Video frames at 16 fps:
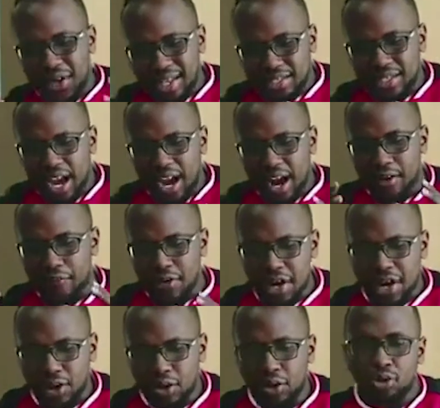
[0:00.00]
are a very
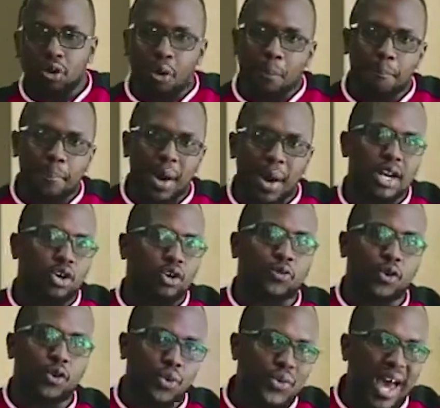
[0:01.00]
good companion for
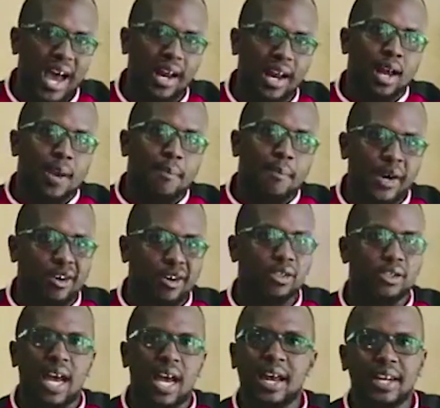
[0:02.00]
that, because
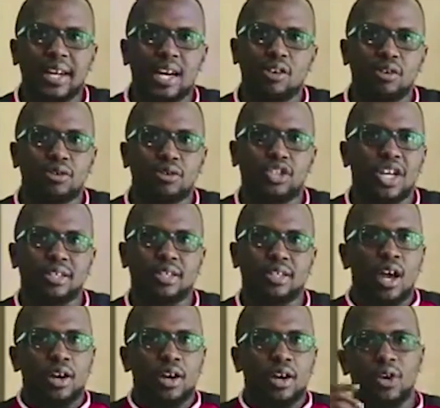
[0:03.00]
ideally you just
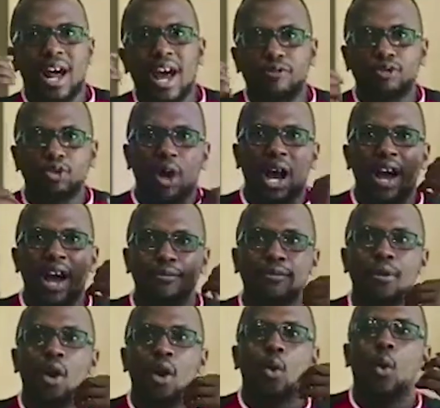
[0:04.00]
don't have to have
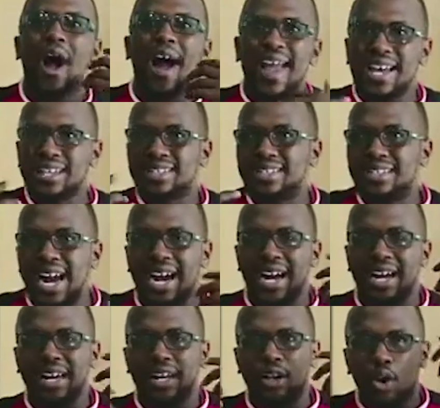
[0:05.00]
wires
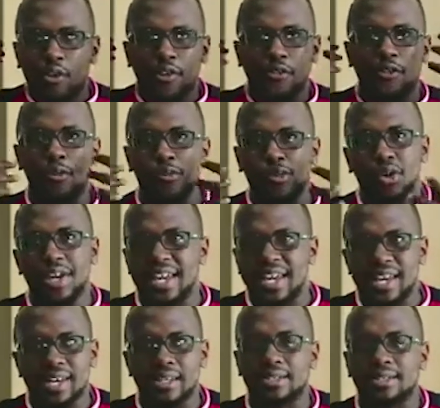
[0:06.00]
dangling over from your
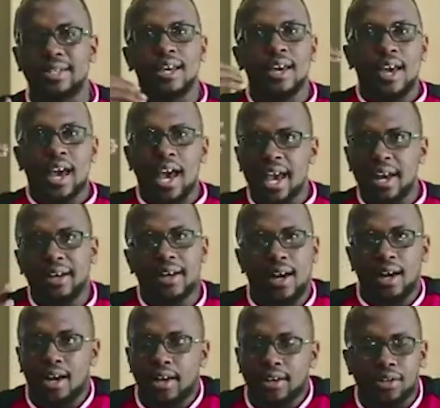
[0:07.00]
ears. And
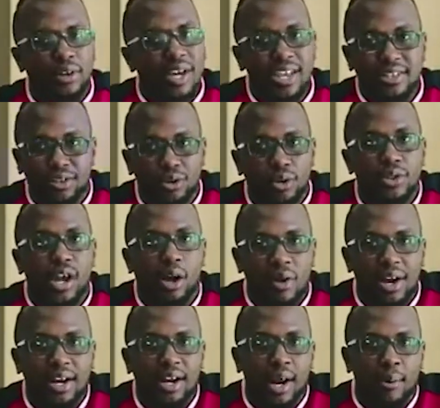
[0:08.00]
uh, you guys know there are quite a
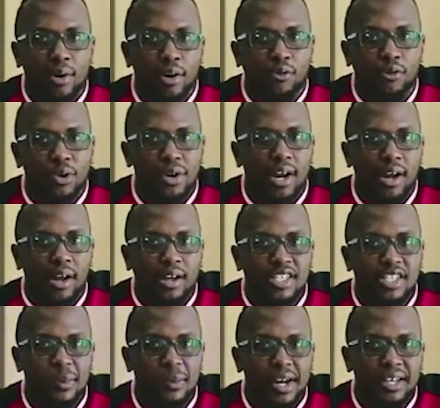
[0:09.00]
number of good
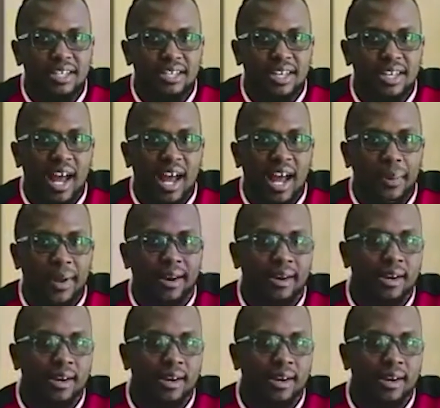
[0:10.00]
experiences that happen,